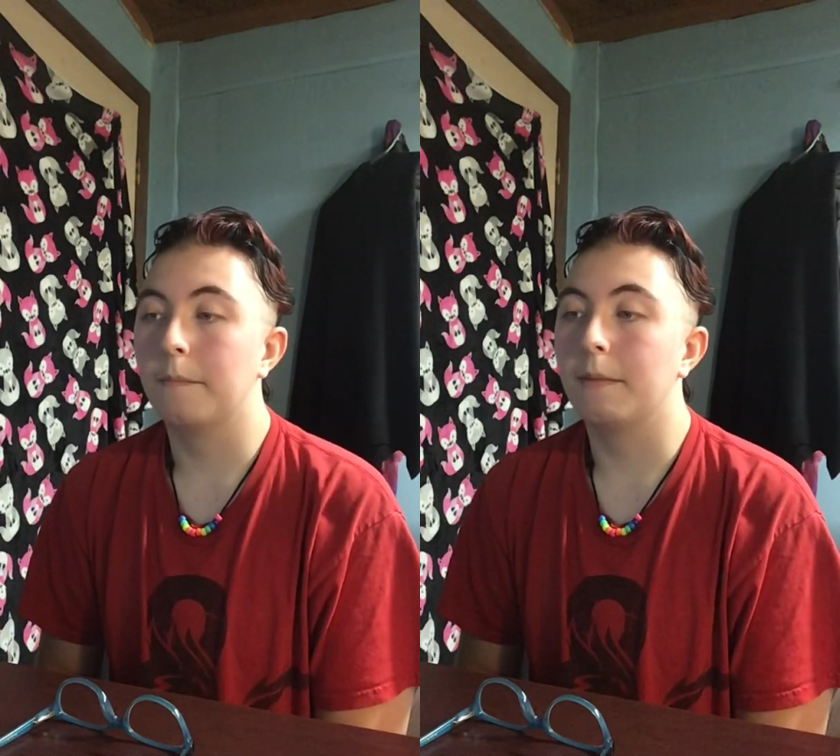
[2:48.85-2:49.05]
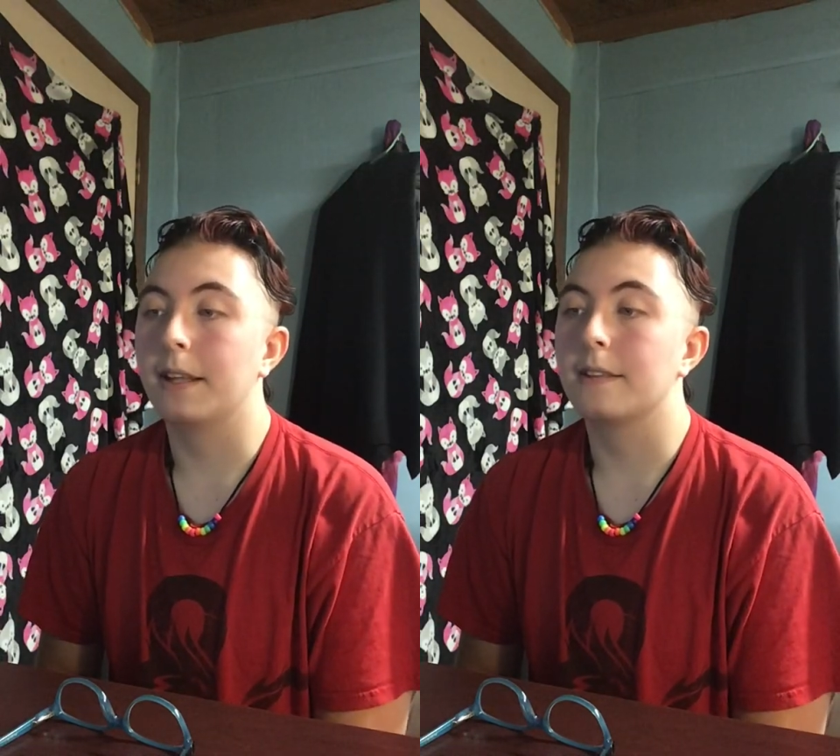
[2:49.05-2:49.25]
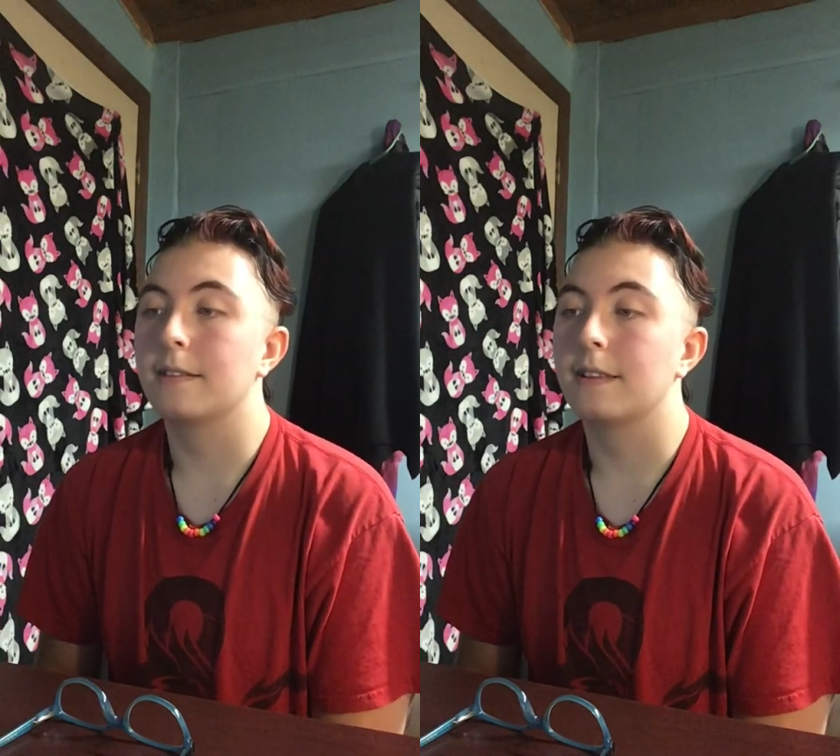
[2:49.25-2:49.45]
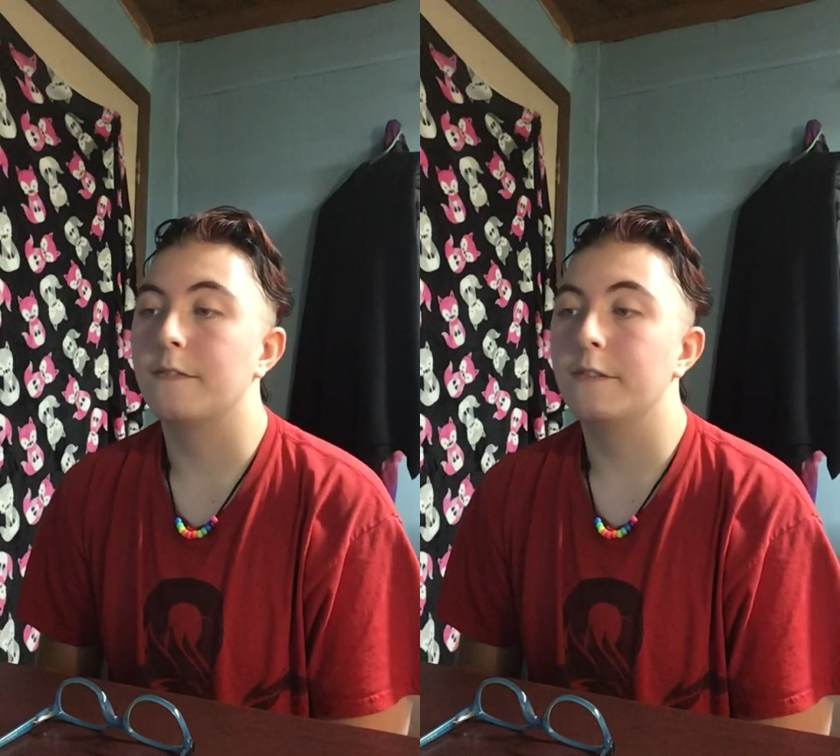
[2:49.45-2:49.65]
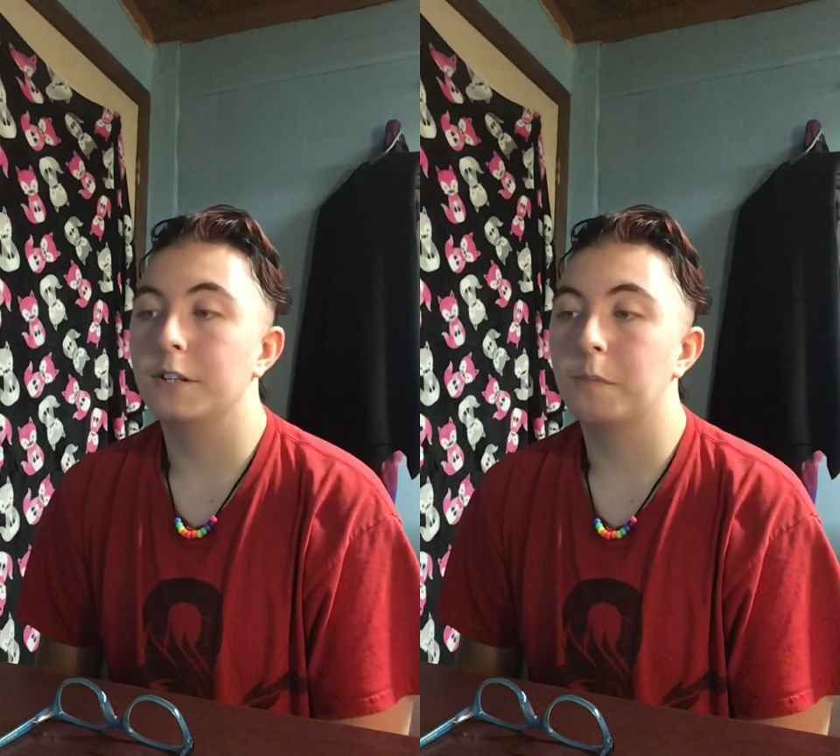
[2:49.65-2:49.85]
means that the
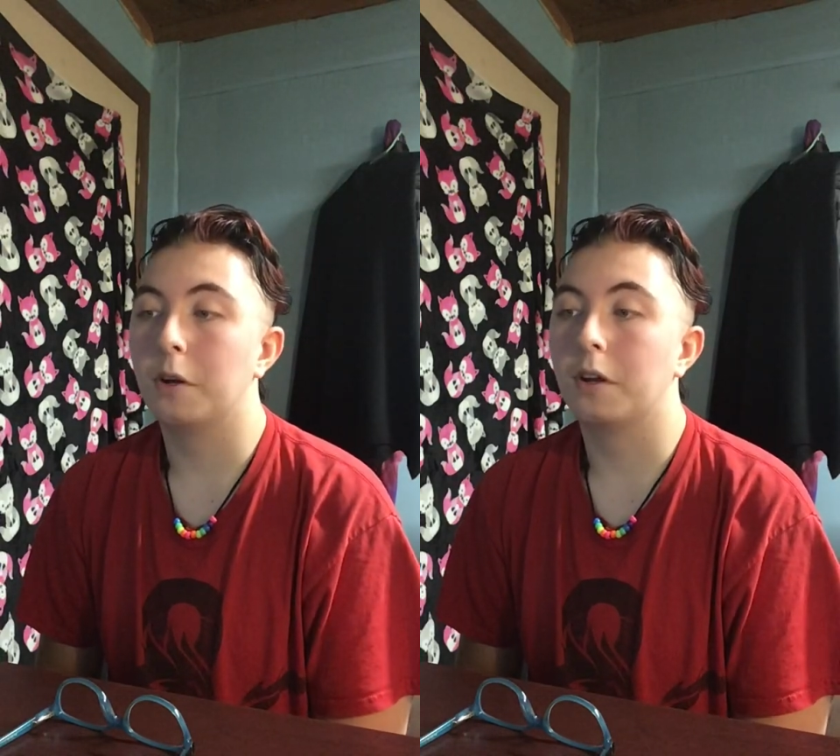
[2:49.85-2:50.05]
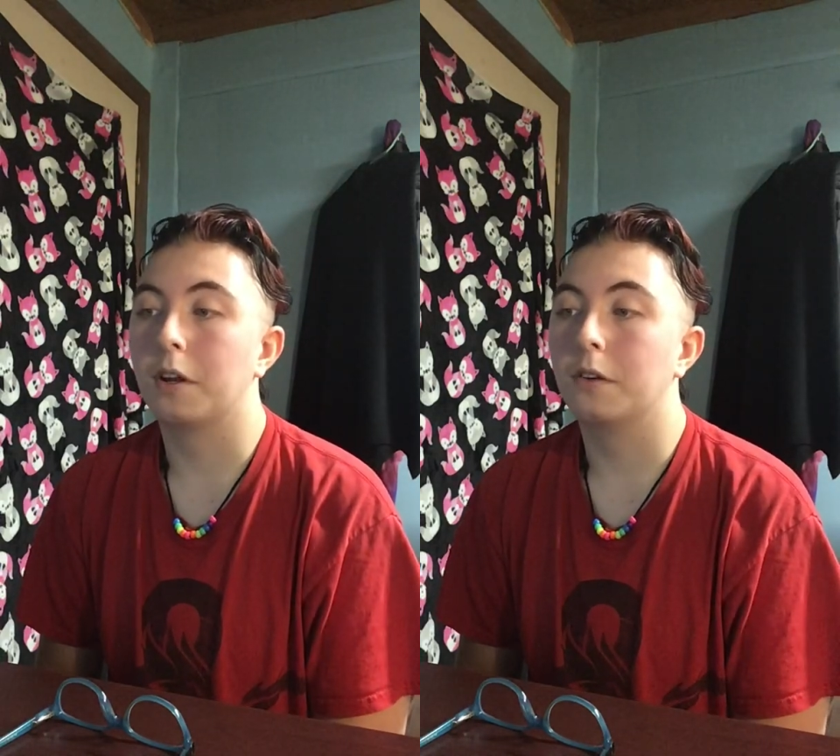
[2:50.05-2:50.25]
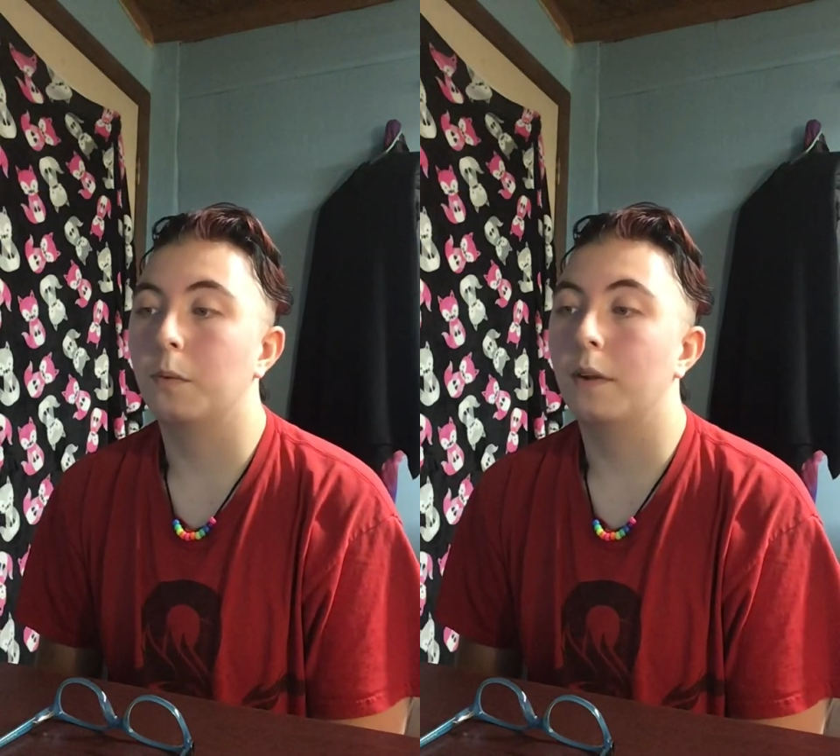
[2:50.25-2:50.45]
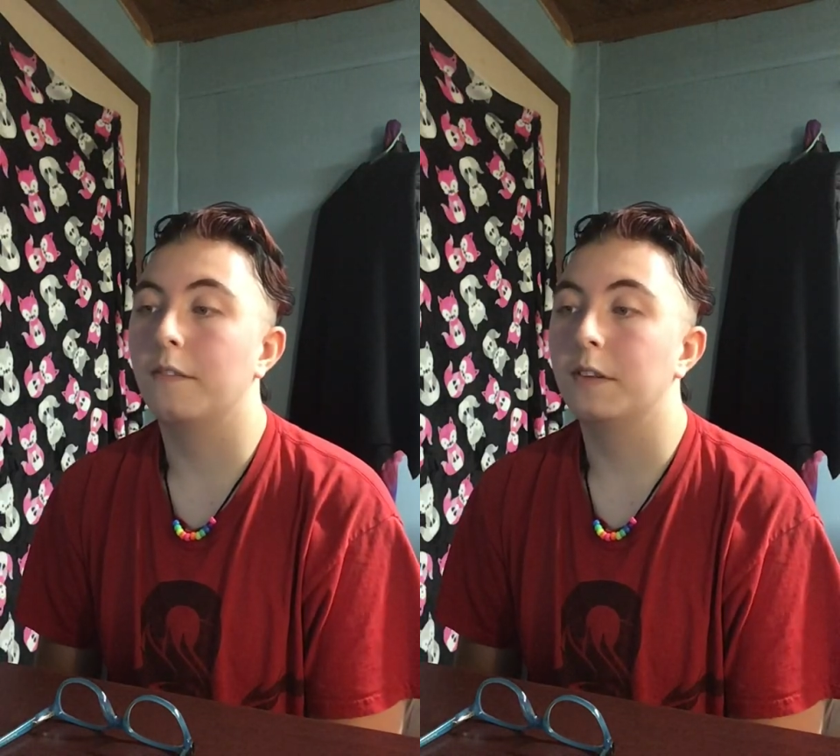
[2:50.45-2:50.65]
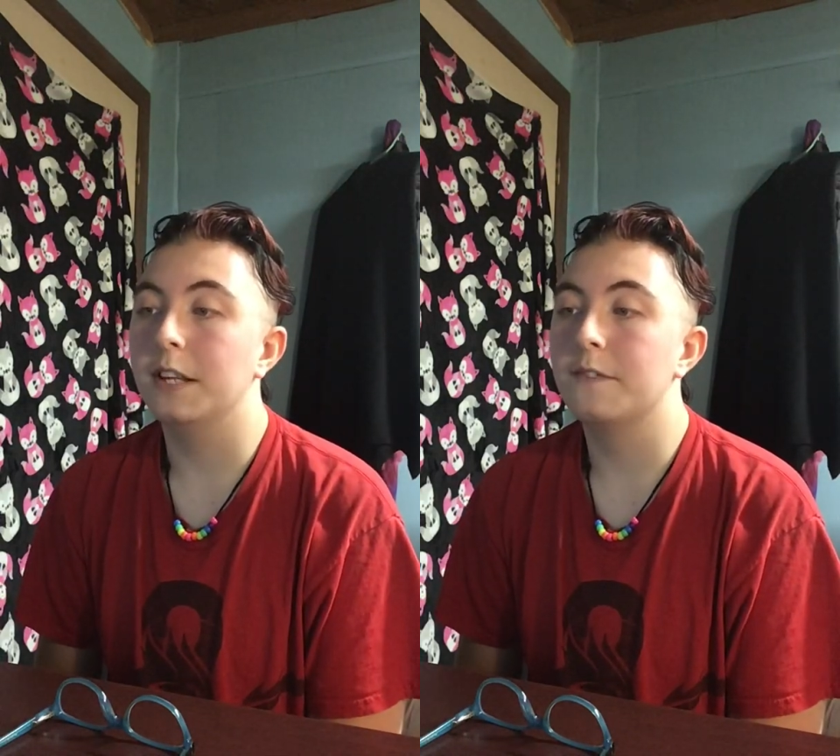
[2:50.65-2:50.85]
finished product will
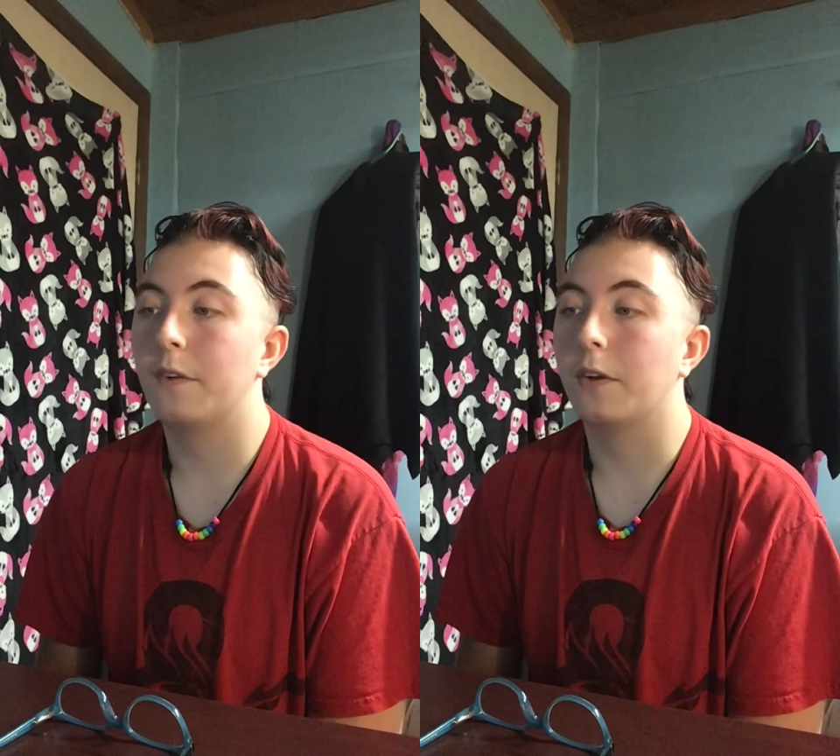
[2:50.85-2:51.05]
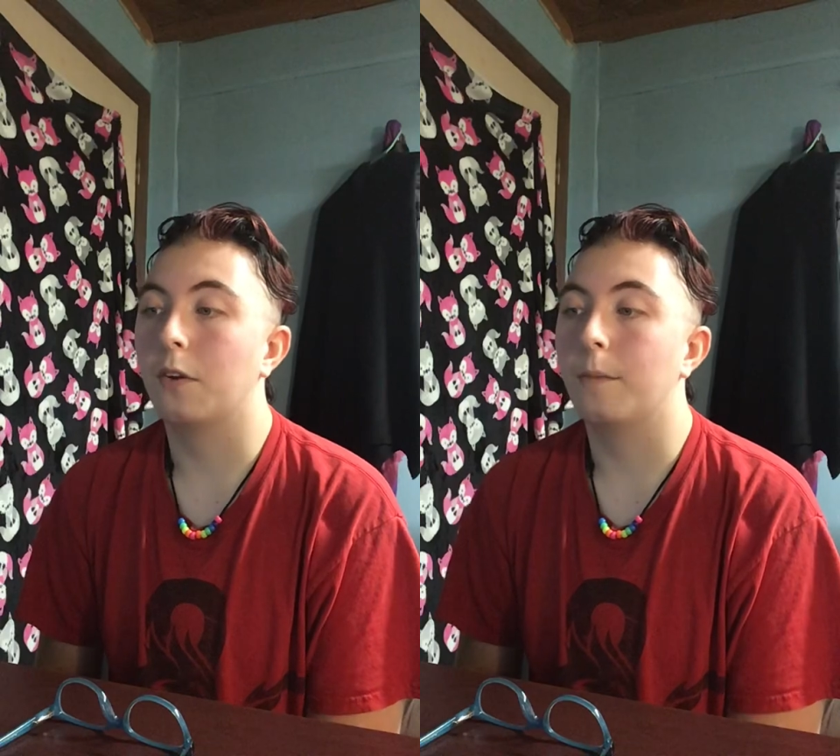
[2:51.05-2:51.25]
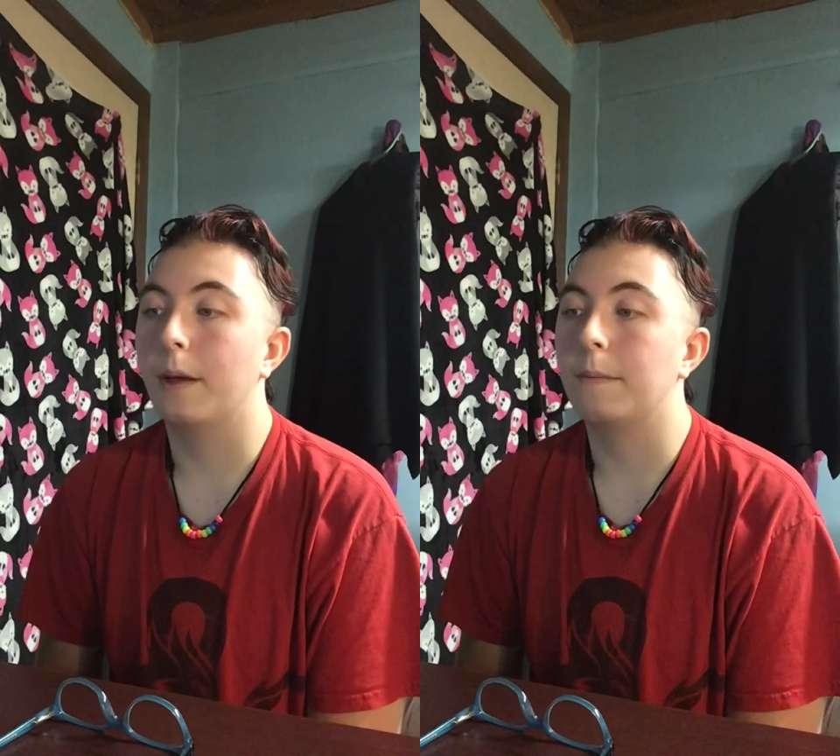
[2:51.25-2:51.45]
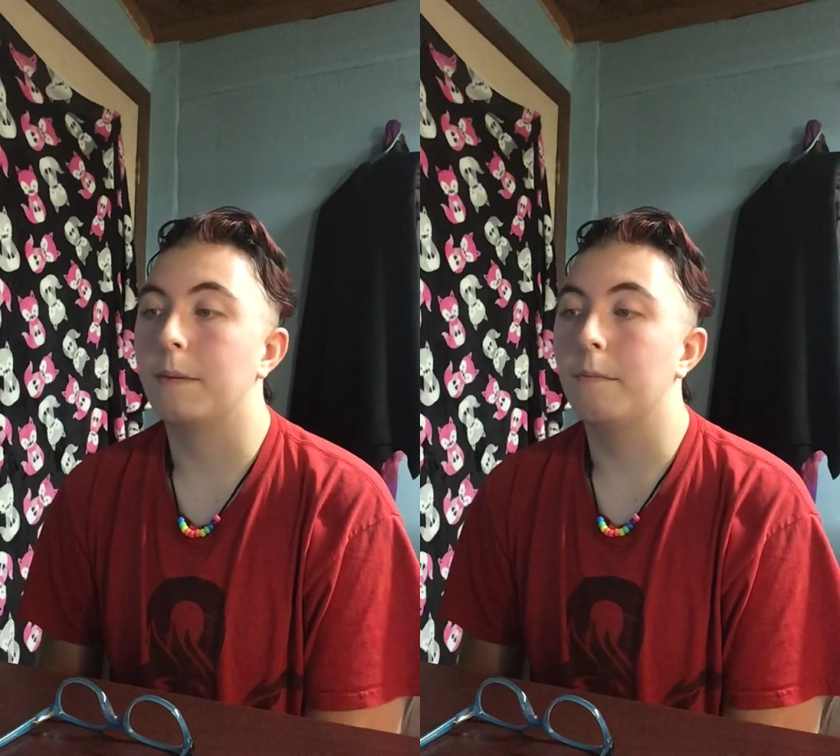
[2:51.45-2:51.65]
have less volume and be